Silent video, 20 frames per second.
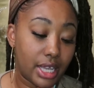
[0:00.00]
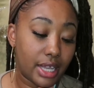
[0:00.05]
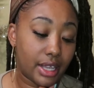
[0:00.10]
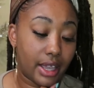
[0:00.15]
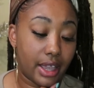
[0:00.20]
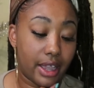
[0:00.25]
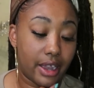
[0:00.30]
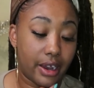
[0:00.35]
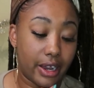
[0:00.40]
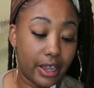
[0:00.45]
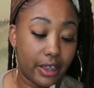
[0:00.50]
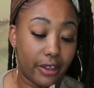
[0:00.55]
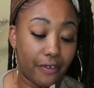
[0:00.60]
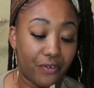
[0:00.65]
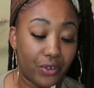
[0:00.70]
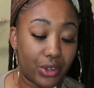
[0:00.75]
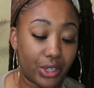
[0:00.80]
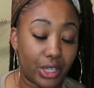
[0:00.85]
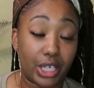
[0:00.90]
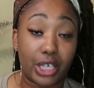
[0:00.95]
luck area
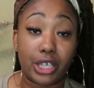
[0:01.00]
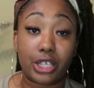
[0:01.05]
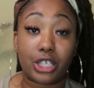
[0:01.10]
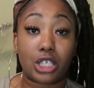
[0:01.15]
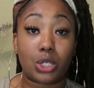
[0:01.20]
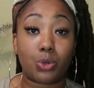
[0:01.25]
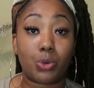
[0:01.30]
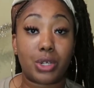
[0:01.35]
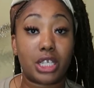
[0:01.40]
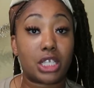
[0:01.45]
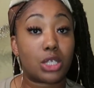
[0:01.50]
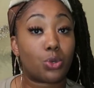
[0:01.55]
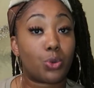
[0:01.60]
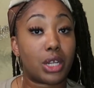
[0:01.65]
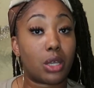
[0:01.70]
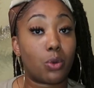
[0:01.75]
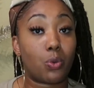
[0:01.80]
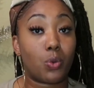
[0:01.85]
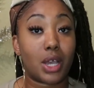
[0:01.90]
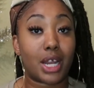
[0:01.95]
for the year
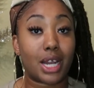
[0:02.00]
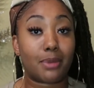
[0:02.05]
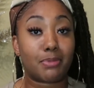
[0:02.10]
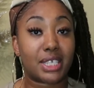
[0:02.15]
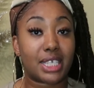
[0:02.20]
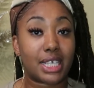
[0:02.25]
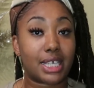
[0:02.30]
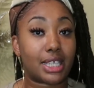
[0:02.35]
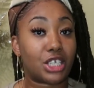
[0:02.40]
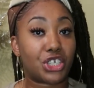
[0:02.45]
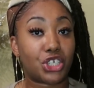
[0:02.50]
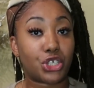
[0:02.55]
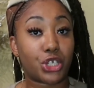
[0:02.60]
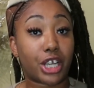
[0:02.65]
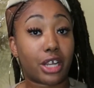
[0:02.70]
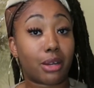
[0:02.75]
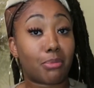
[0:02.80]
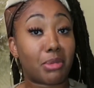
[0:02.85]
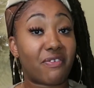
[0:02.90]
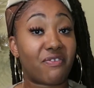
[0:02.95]
2021, I'm seeing that you're
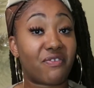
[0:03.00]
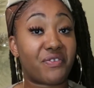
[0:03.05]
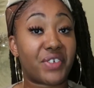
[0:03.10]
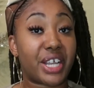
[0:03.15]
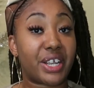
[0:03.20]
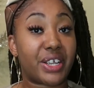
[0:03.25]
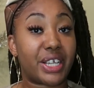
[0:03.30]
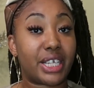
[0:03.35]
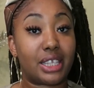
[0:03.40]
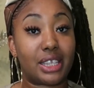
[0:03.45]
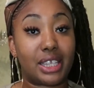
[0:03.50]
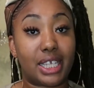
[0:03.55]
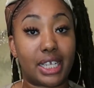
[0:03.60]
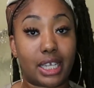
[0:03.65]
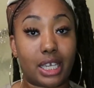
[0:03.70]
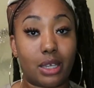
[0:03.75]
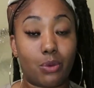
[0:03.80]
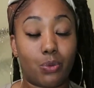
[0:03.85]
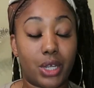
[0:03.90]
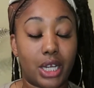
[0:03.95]
going to be very
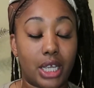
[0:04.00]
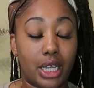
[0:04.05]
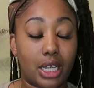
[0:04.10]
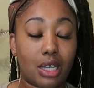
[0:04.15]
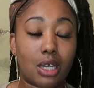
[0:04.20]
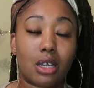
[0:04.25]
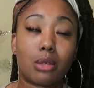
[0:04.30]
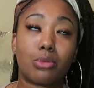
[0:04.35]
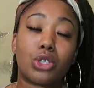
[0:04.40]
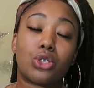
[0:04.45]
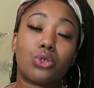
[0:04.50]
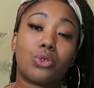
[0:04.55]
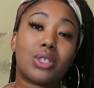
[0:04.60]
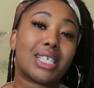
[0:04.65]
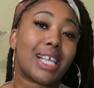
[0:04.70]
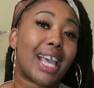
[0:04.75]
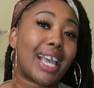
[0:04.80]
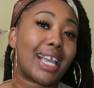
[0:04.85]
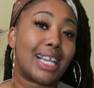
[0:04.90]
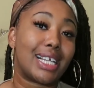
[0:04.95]
lucky when it comes to
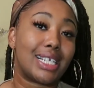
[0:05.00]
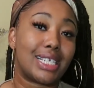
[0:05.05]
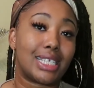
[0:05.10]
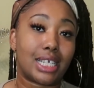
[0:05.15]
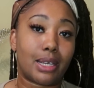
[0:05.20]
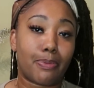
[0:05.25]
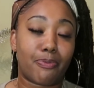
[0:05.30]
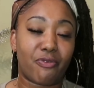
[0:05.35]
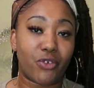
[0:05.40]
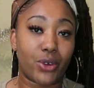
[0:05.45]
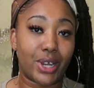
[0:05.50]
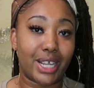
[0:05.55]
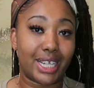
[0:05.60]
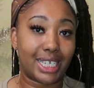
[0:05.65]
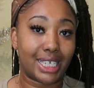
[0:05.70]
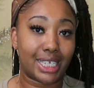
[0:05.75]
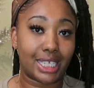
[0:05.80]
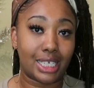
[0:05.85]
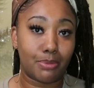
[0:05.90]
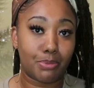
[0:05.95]
taking different
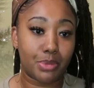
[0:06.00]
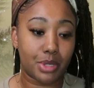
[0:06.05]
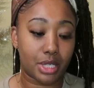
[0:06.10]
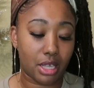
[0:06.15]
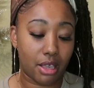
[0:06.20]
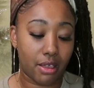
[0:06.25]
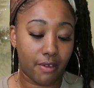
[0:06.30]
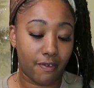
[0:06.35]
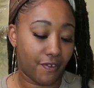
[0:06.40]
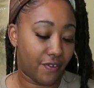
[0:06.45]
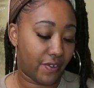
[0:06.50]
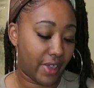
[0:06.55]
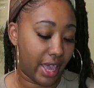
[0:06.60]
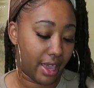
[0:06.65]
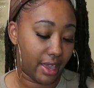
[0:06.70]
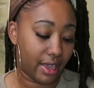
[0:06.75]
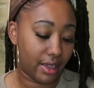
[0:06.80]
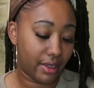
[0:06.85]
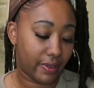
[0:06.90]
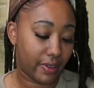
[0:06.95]
leaps of
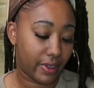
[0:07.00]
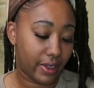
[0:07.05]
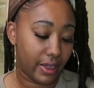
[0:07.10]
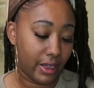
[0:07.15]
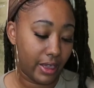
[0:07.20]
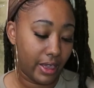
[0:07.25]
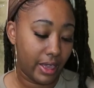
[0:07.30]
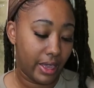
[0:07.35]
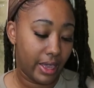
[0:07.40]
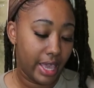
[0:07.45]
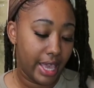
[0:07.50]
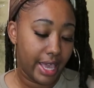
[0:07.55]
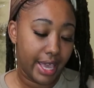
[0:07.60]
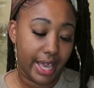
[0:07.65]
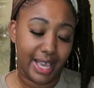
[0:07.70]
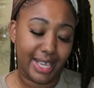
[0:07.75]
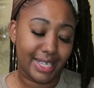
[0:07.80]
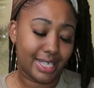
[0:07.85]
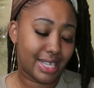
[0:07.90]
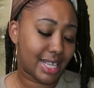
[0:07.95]
faith.
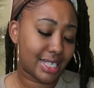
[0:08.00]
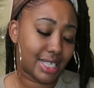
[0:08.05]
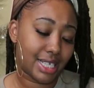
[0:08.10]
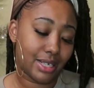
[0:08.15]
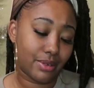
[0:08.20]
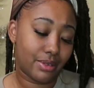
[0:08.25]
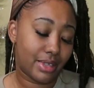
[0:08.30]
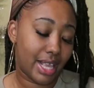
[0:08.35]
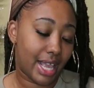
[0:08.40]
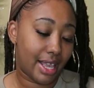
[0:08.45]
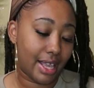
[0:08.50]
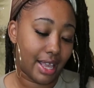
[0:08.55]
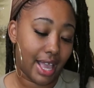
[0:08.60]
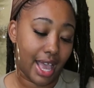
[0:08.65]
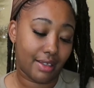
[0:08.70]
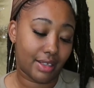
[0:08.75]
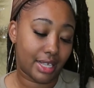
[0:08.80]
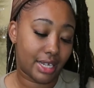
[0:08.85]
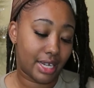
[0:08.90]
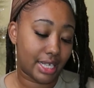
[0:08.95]
It doesn't
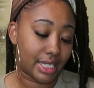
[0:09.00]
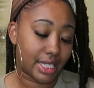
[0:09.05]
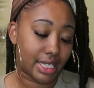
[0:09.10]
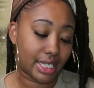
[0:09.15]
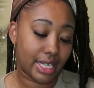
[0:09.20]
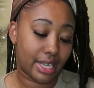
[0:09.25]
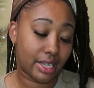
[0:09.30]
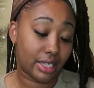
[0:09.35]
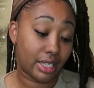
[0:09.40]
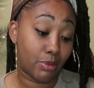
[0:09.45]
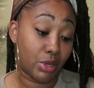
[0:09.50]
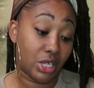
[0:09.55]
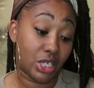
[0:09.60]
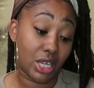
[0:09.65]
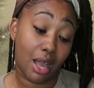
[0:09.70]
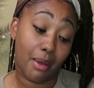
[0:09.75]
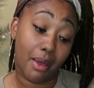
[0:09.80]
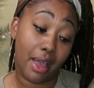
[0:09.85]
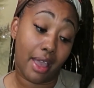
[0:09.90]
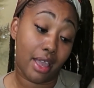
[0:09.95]
have to necessarily be
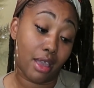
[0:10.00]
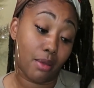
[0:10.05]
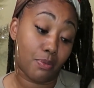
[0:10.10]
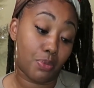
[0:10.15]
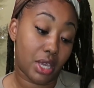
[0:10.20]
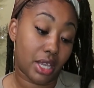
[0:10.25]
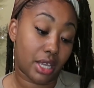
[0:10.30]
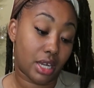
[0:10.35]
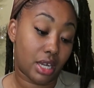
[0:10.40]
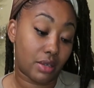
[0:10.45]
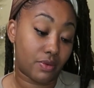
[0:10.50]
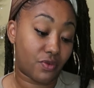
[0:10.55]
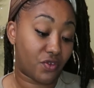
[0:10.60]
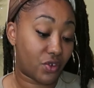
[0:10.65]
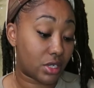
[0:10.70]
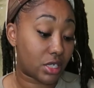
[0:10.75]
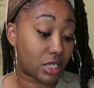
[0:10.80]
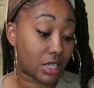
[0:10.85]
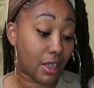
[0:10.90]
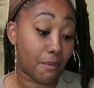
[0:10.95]
job. I am picking up
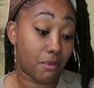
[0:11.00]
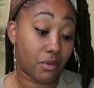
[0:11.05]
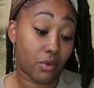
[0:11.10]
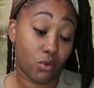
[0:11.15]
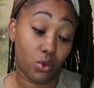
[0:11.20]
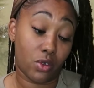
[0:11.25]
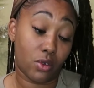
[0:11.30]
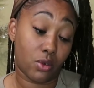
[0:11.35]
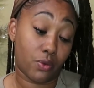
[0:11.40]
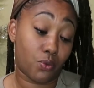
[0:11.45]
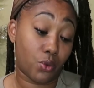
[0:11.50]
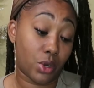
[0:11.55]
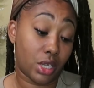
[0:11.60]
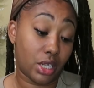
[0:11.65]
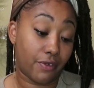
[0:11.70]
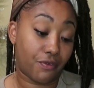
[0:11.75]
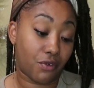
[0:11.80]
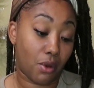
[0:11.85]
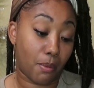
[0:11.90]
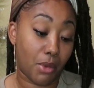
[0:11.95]
for some, well,
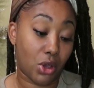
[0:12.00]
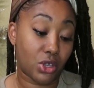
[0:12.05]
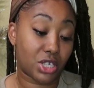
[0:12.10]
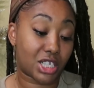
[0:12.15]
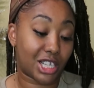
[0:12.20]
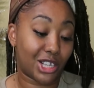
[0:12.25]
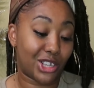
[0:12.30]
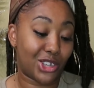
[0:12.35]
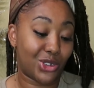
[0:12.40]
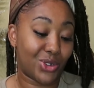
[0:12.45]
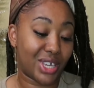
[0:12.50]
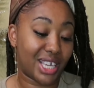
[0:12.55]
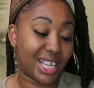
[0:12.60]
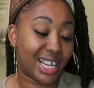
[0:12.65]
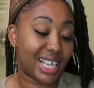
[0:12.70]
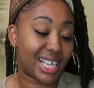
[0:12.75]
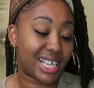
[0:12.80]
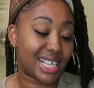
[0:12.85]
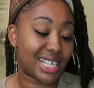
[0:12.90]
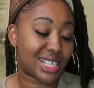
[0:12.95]
really for most of you, it
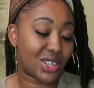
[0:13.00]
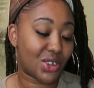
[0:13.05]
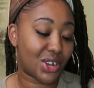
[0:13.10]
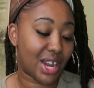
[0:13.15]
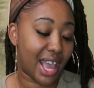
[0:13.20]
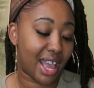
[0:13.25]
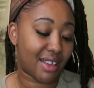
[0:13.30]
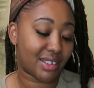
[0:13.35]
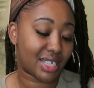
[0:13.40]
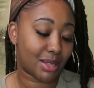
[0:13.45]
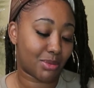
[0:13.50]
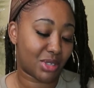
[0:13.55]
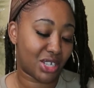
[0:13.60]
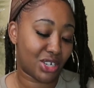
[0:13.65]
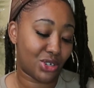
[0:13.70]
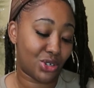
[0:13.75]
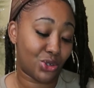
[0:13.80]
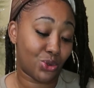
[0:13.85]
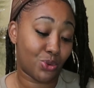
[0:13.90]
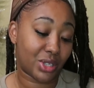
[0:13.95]
is going to have something
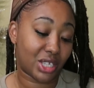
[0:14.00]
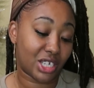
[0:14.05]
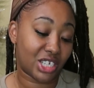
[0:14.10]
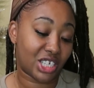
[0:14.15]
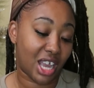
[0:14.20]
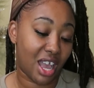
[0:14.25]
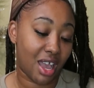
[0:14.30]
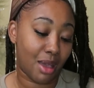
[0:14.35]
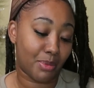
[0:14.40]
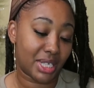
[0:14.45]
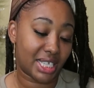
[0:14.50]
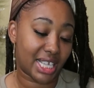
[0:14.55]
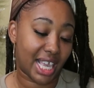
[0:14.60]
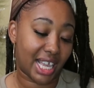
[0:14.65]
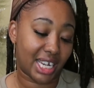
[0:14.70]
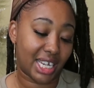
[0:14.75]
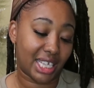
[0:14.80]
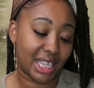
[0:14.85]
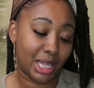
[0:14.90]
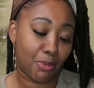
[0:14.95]
to do with a job and
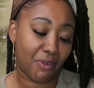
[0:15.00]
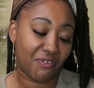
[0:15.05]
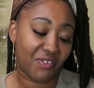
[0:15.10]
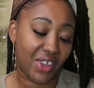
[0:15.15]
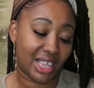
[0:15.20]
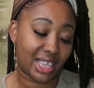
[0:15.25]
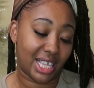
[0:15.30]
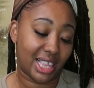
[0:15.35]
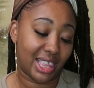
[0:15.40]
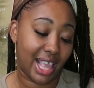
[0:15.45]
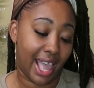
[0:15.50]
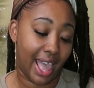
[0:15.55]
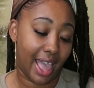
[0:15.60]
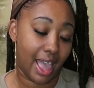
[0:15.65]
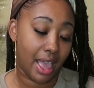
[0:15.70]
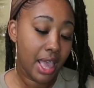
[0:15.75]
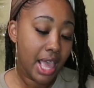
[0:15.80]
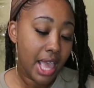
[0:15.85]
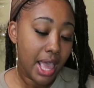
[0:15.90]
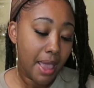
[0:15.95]
taking a leap of faith in
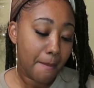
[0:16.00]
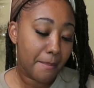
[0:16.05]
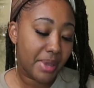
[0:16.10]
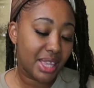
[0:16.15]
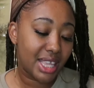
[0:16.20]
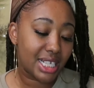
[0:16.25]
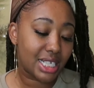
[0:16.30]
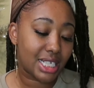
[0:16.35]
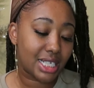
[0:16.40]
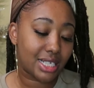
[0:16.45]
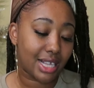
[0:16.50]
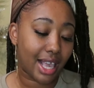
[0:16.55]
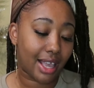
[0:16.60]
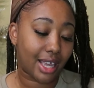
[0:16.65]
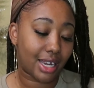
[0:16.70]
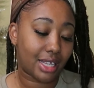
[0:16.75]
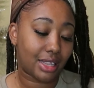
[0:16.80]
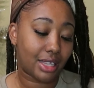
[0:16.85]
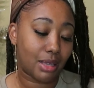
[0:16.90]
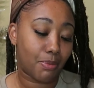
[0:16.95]
that. But this is
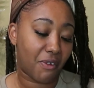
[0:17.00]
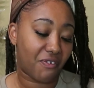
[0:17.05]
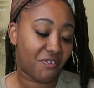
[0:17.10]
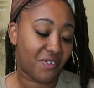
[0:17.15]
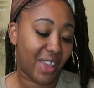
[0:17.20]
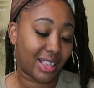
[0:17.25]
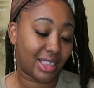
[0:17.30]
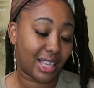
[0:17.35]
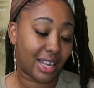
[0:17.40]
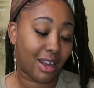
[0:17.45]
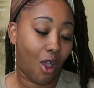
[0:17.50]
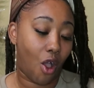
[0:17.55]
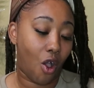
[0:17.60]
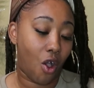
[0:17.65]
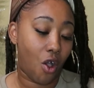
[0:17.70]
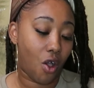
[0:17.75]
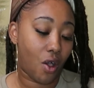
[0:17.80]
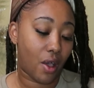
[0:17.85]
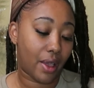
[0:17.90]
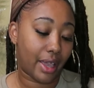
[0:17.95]
taking a leap of faith in
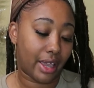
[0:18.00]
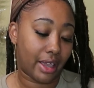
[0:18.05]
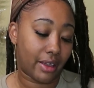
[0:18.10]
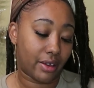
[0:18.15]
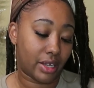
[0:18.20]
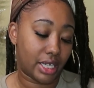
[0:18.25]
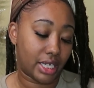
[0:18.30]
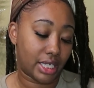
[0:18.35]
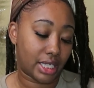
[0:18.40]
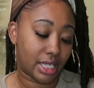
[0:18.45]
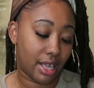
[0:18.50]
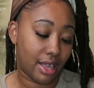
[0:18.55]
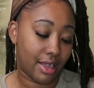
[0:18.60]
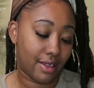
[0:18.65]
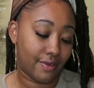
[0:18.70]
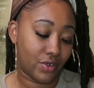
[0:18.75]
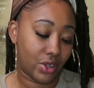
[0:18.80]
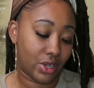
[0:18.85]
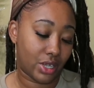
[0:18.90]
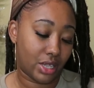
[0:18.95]
all areas
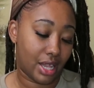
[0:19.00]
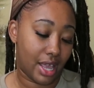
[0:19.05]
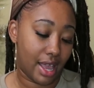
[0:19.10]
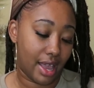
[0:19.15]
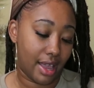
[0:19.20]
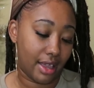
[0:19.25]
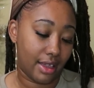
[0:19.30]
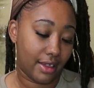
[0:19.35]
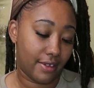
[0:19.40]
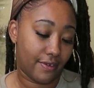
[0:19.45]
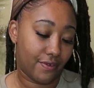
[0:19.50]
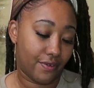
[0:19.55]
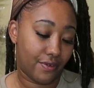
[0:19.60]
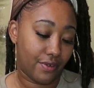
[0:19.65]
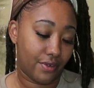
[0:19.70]
of your life.